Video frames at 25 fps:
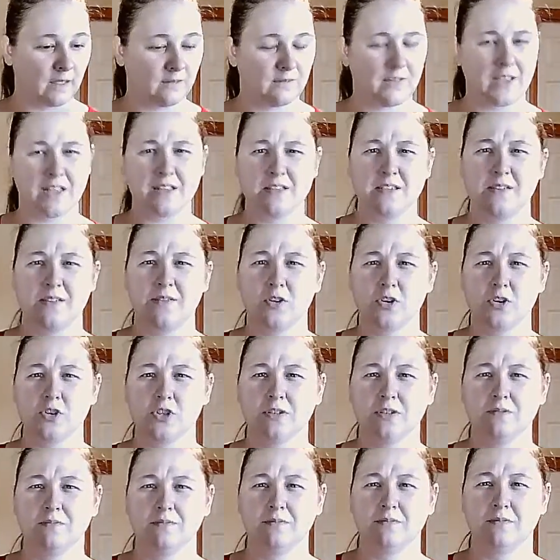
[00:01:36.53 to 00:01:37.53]
fancy
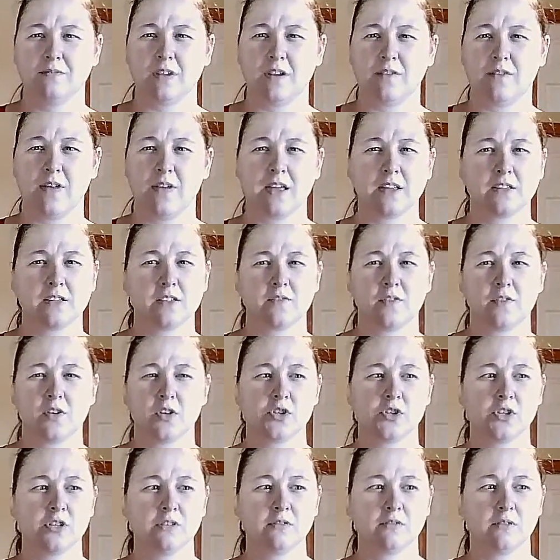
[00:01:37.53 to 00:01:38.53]
version, advanced
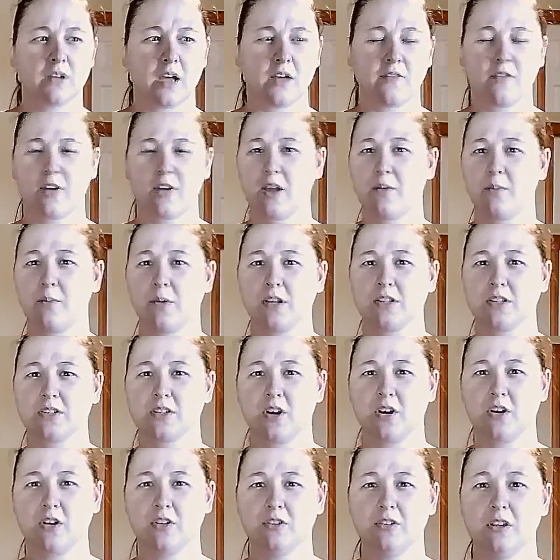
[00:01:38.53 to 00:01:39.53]
version, I forget what it's
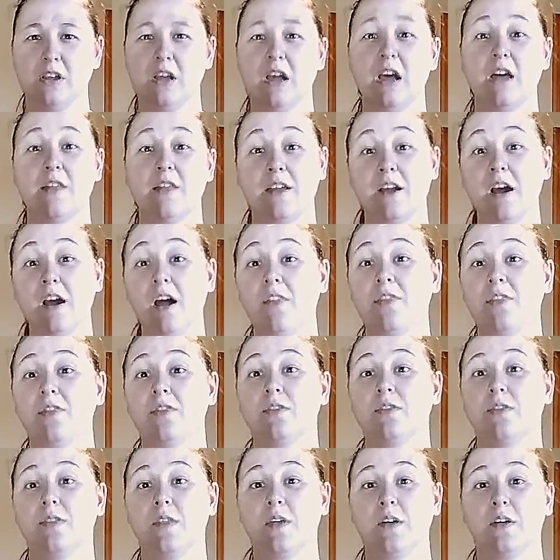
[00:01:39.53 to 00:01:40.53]
called. They got
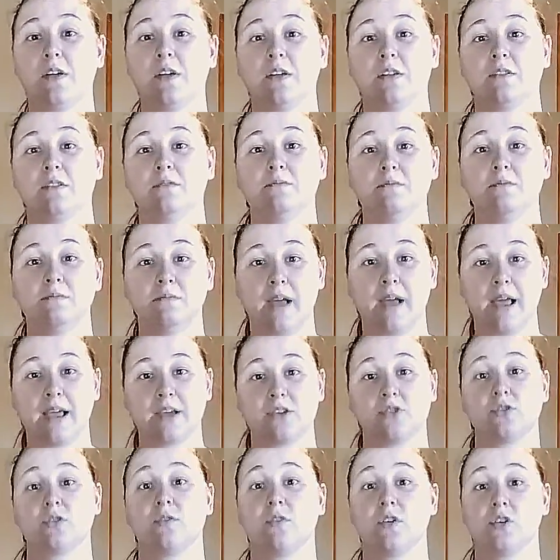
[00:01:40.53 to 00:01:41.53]
the
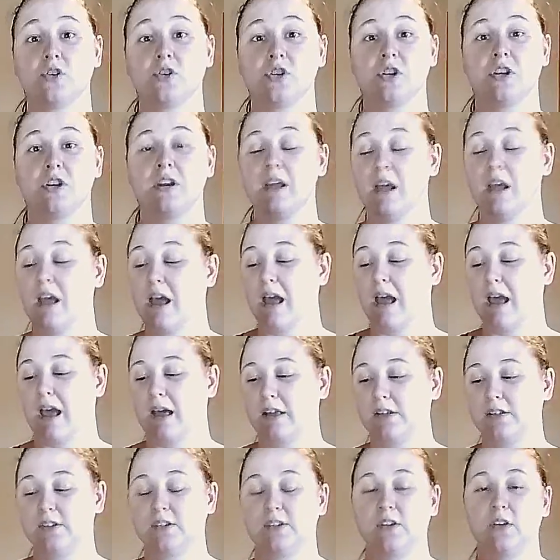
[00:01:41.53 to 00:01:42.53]
extra version,
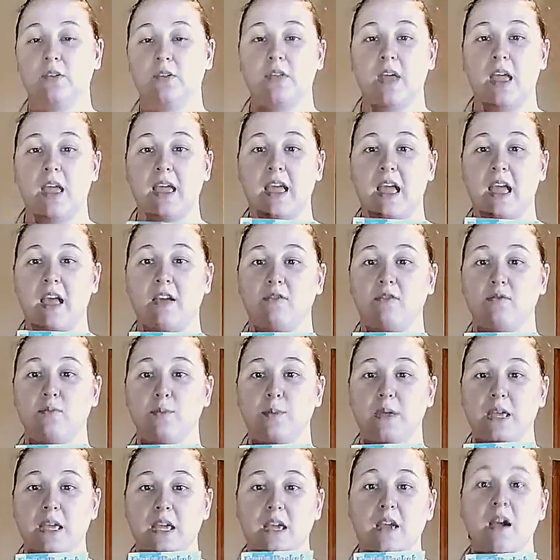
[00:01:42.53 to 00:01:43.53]
and so they gave
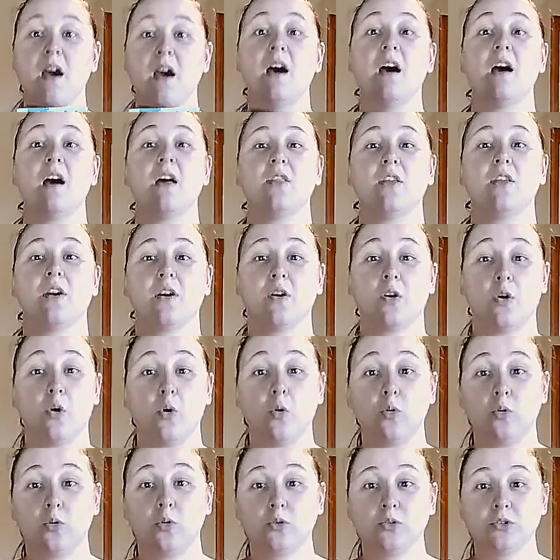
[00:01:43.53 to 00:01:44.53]
me their
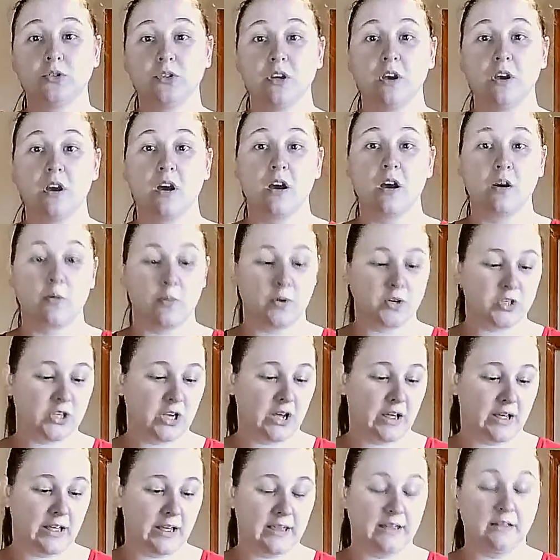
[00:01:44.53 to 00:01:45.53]
old, which
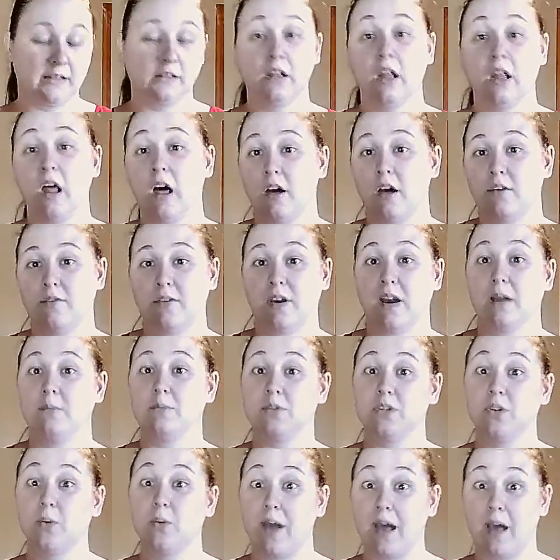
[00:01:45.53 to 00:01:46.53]
I love, and I'm
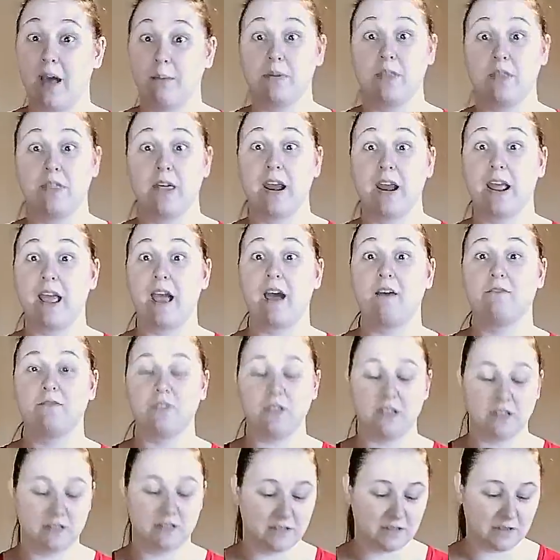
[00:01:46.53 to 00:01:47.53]
so happy that I have
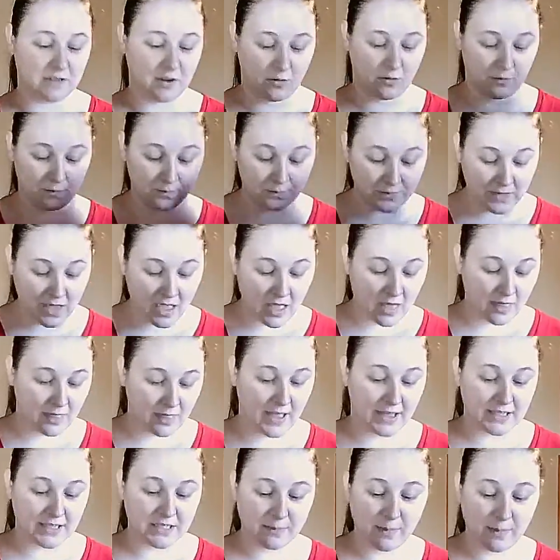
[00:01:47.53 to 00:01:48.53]
it. So
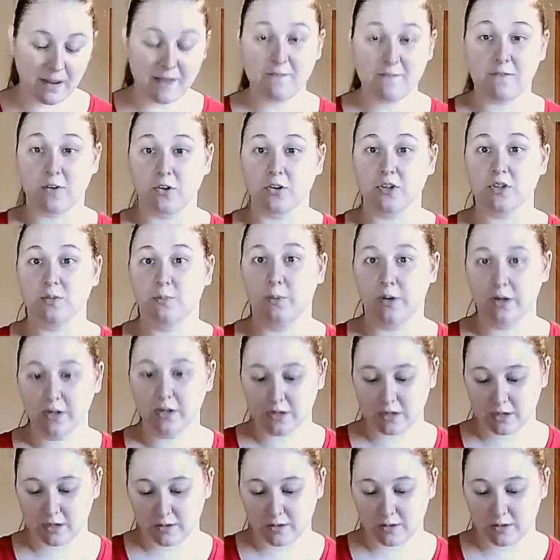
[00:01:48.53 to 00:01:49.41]
that's my first book.